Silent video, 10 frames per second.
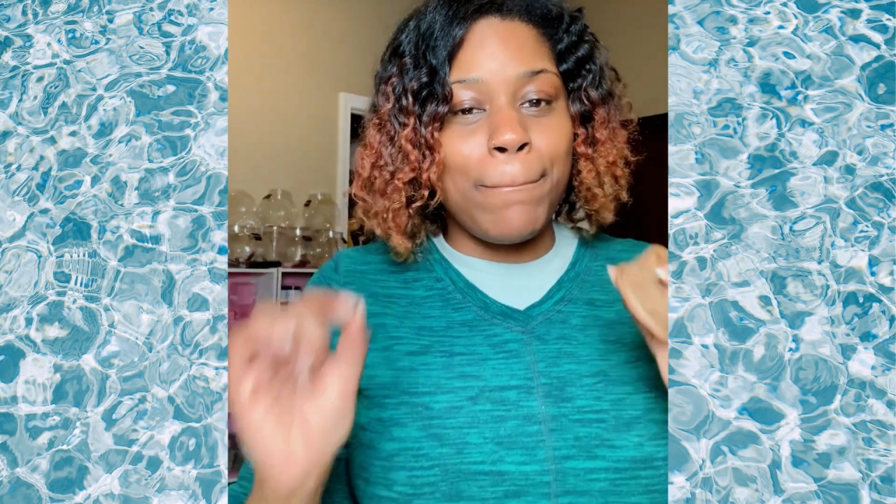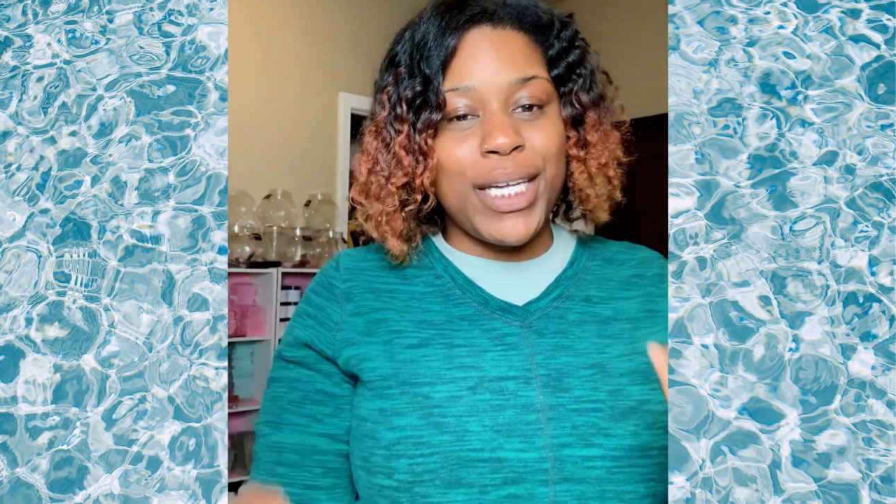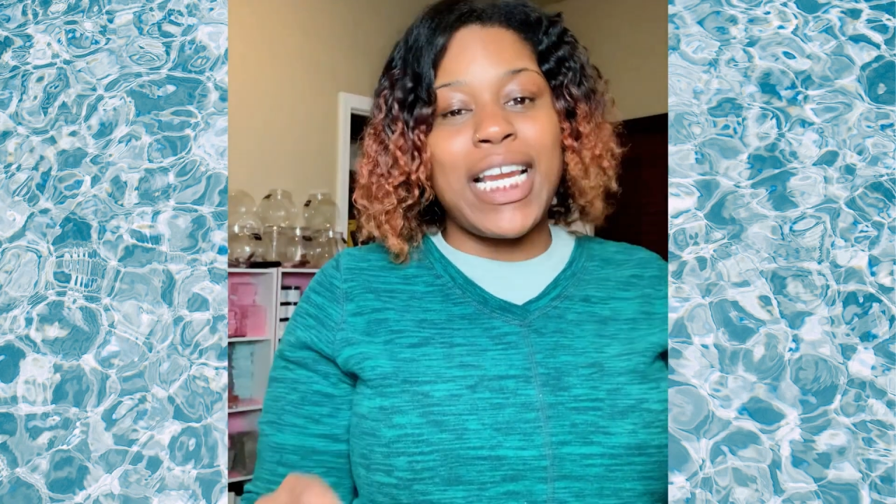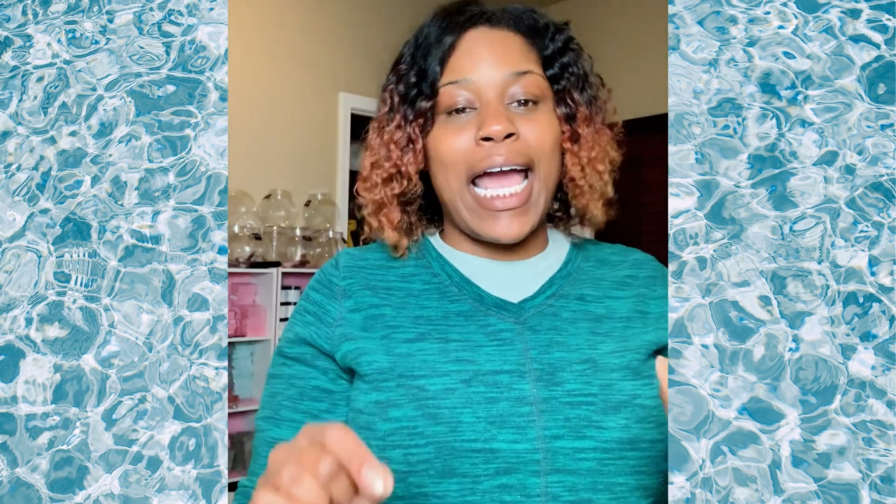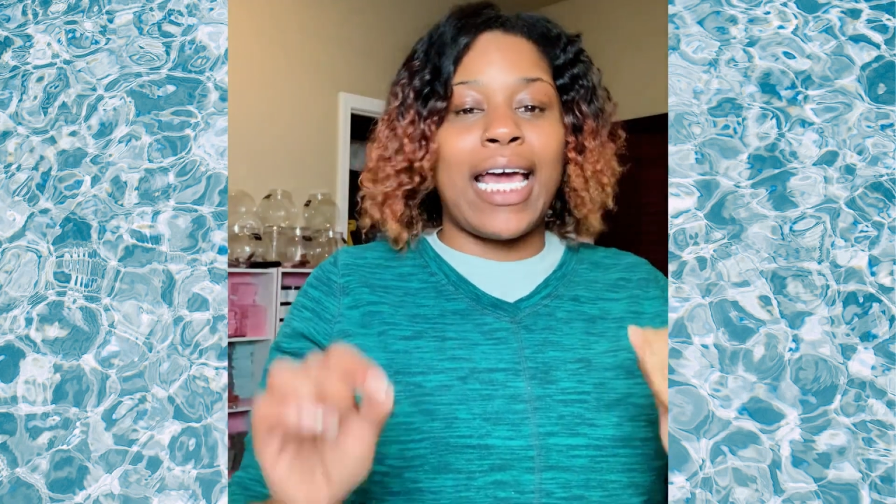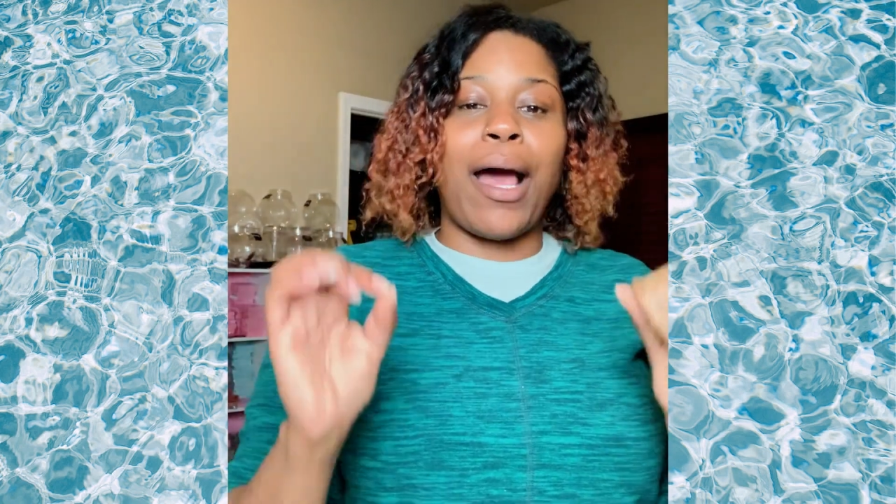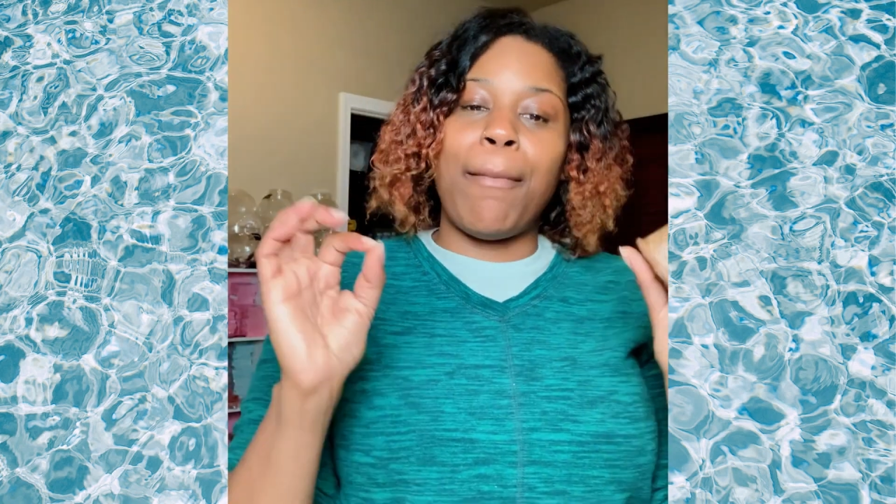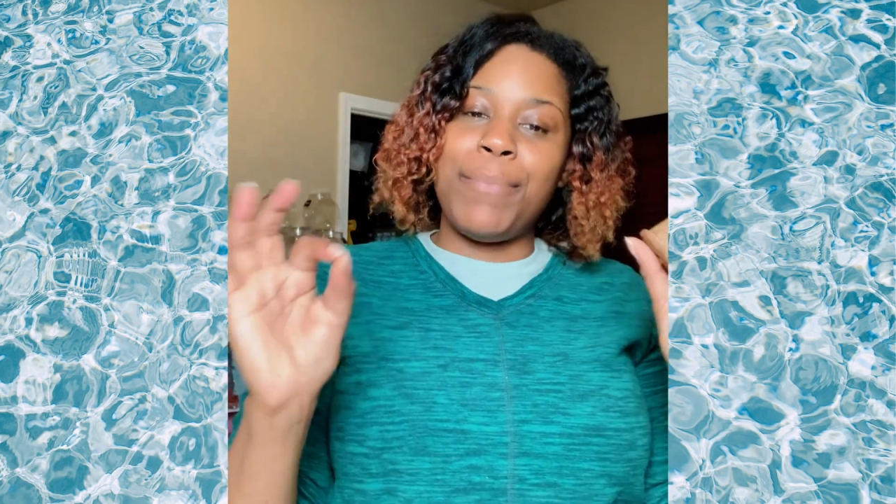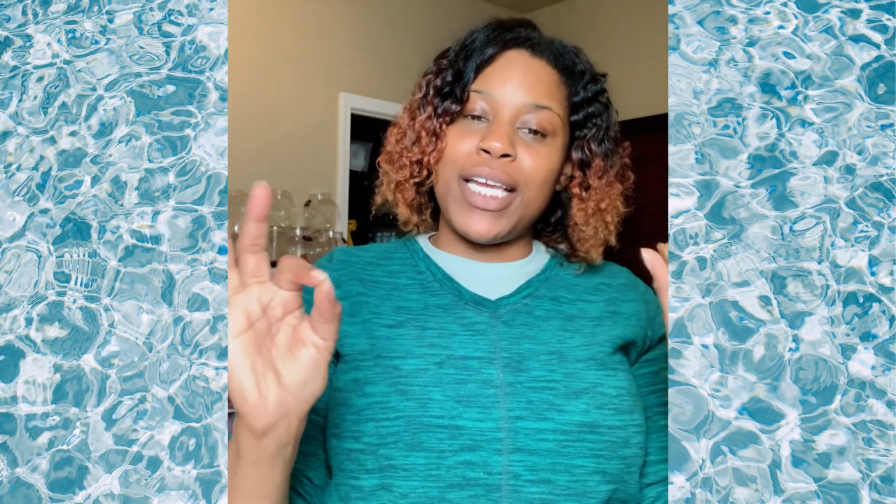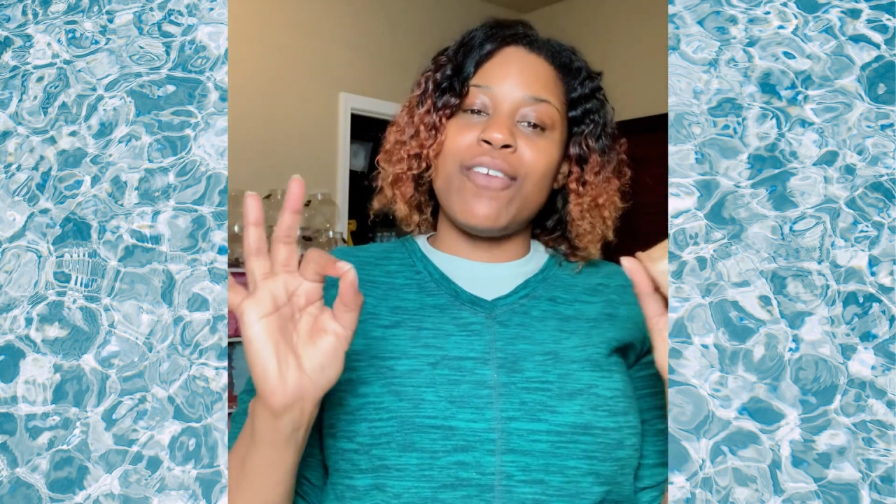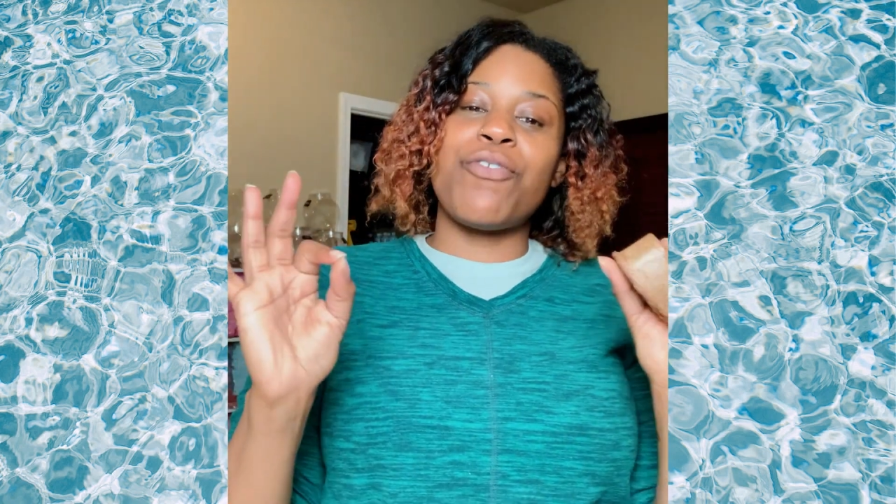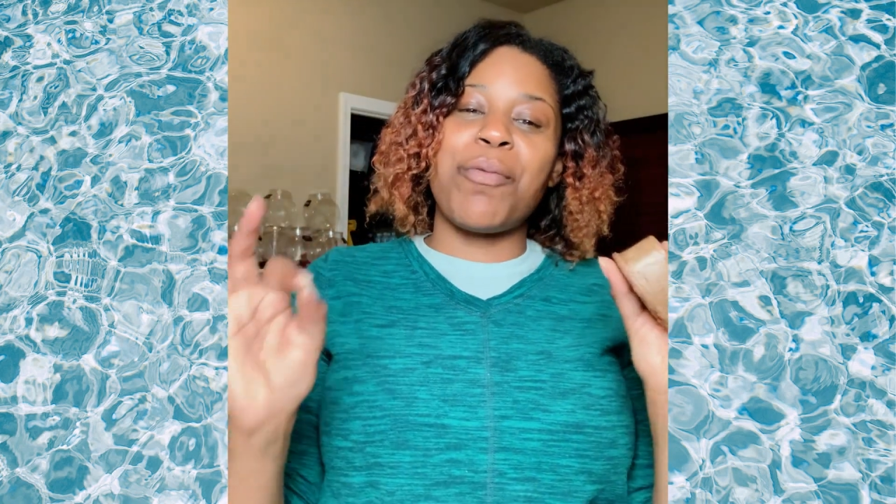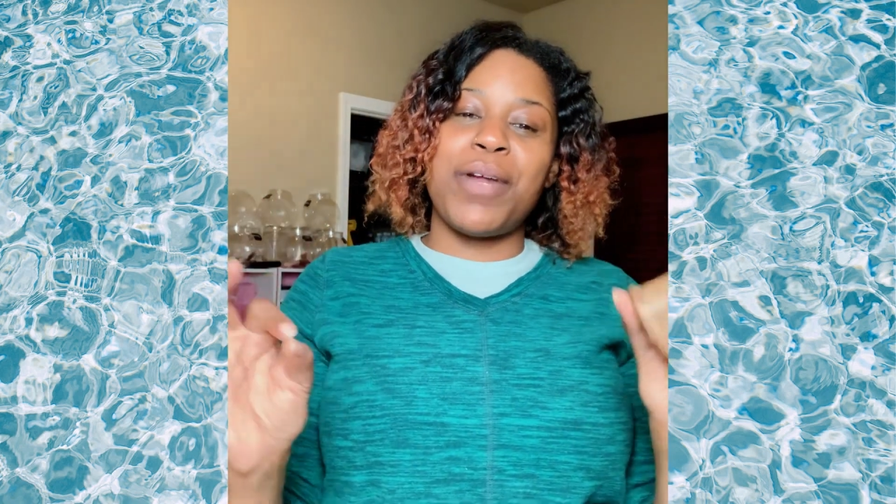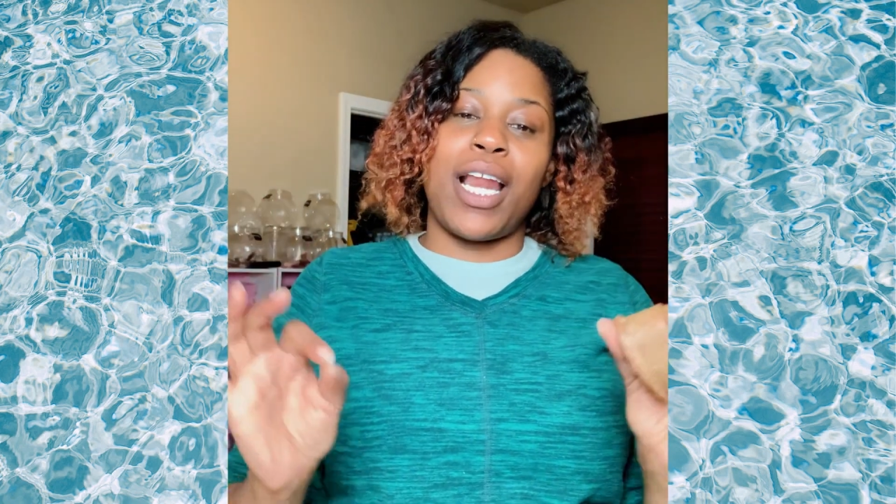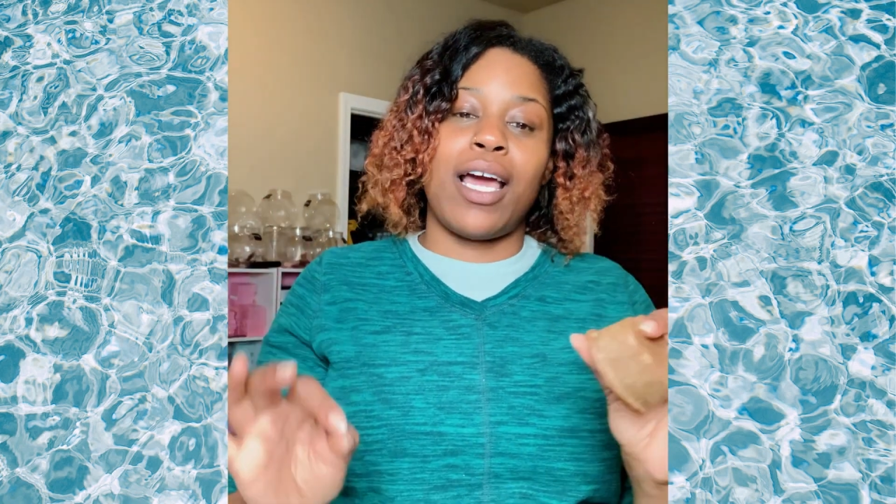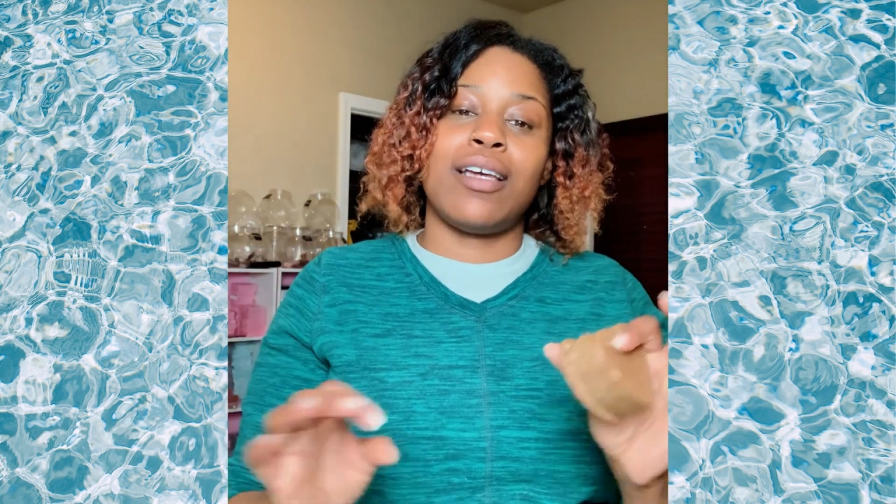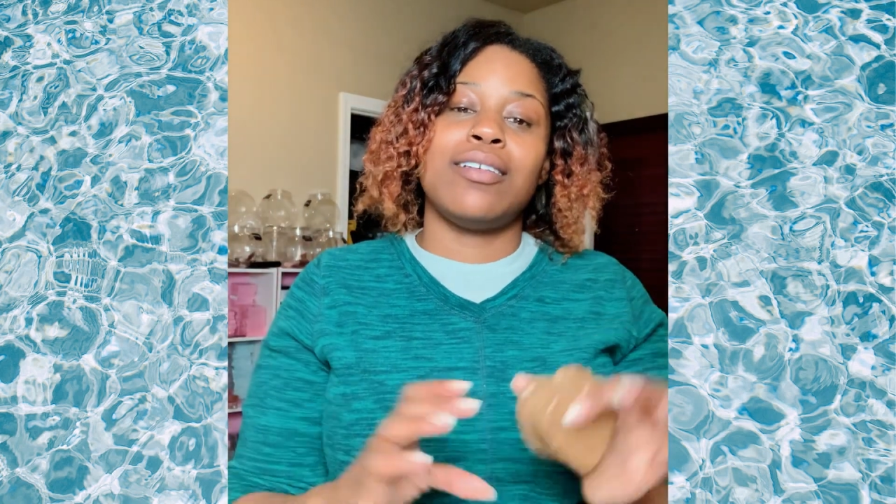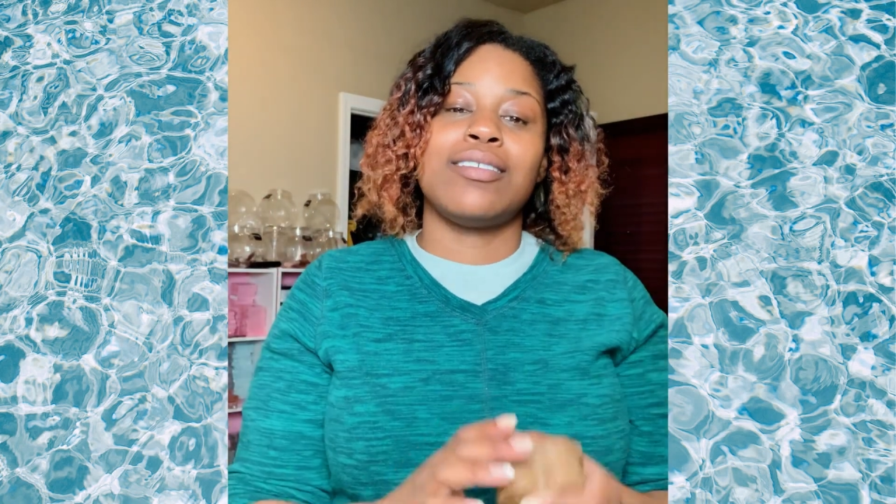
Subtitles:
Banana, B for banana.